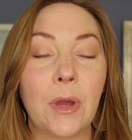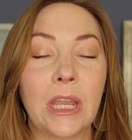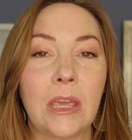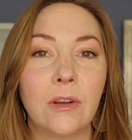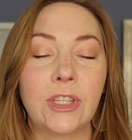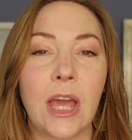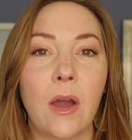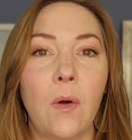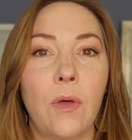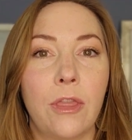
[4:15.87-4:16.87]
but here's
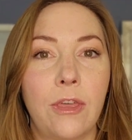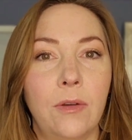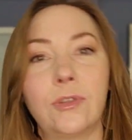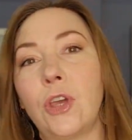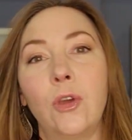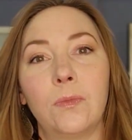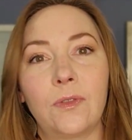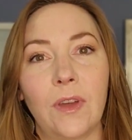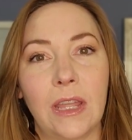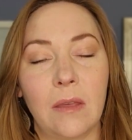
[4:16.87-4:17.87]
how those homes
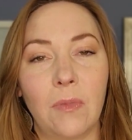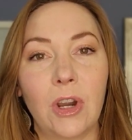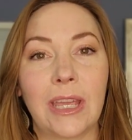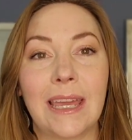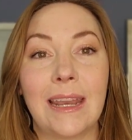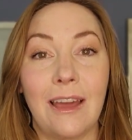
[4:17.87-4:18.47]
flooding the market